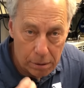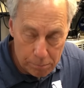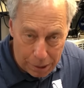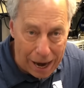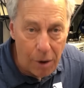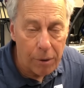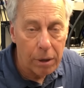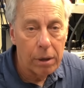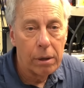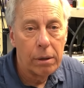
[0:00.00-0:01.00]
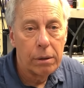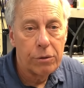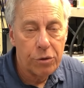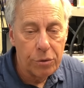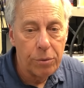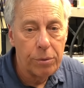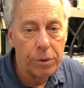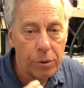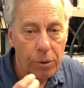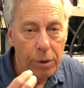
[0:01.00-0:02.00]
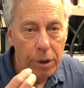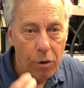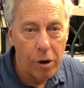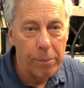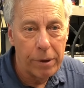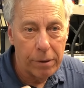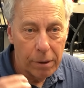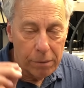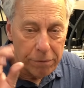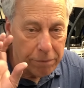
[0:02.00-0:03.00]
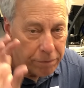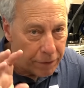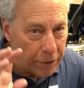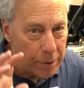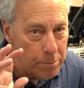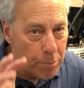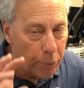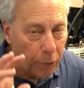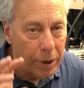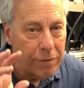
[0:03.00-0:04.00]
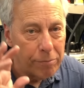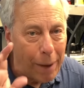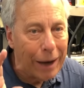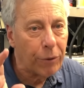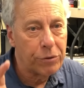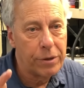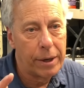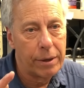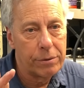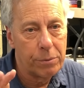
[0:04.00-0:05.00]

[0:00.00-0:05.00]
power to your equipment for very brief microseconds,